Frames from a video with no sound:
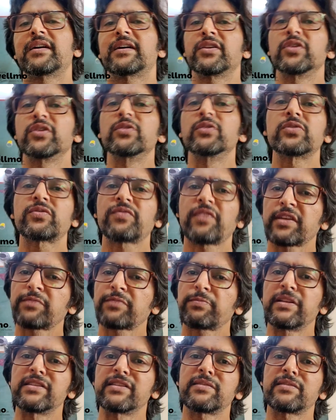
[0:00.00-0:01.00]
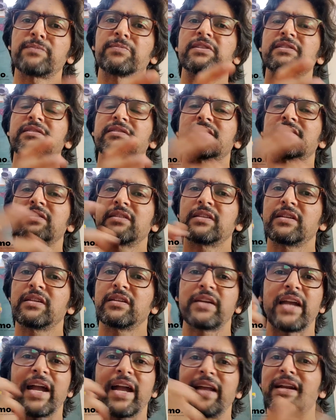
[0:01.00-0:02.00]
Use first principles
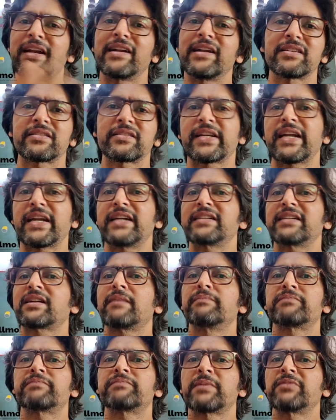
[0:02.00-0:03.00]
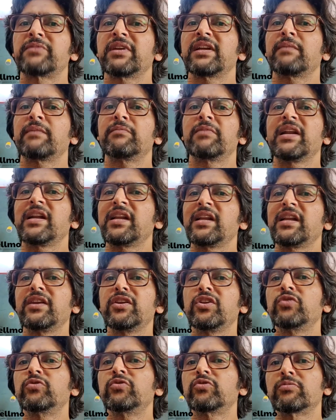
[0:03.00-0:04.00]
and understand something completely
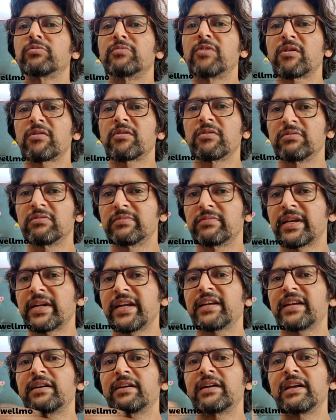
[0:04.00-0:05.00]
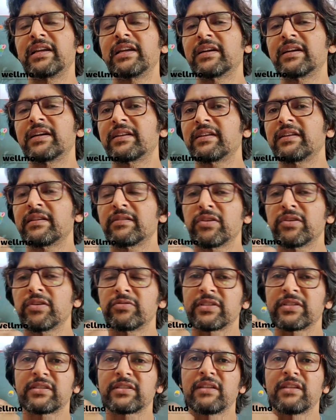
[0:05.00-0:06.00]
new tomorrow, right? Earlier, you
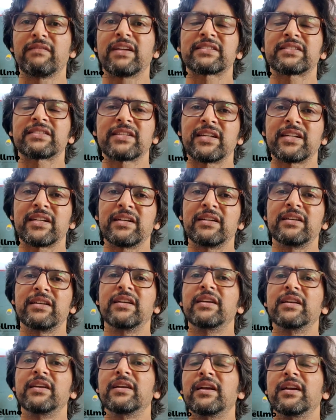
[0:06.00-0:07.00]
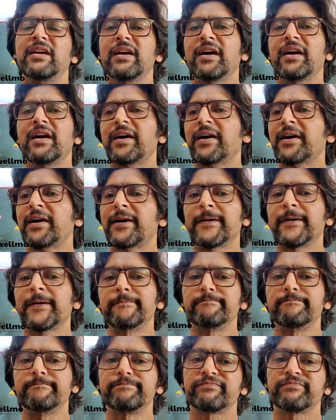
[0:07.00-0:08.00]
just invested in,
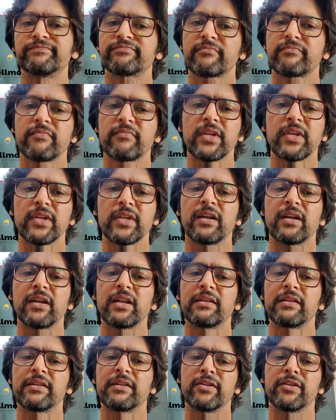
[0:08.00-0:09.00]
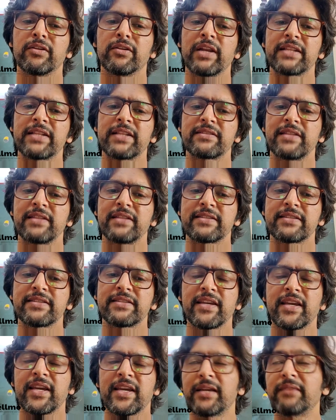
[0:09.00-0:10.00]
let's
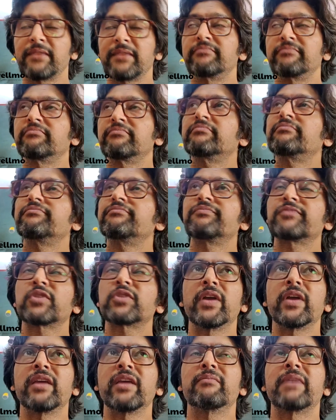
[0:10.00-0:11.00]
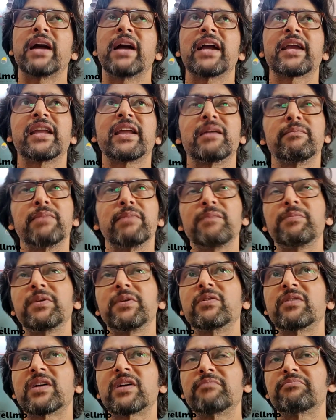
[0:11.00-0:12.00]
say going back in a
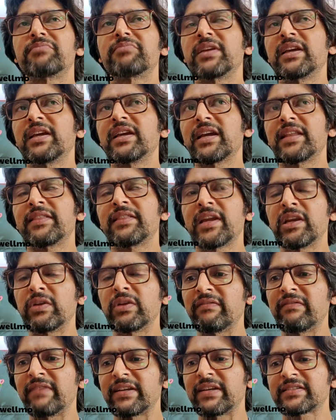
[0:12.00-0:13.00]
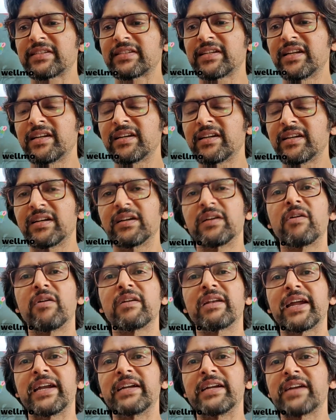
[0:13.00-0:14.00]
BPO company, and then you invested in an
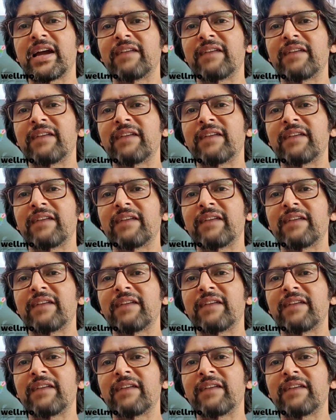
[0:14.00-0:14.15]
online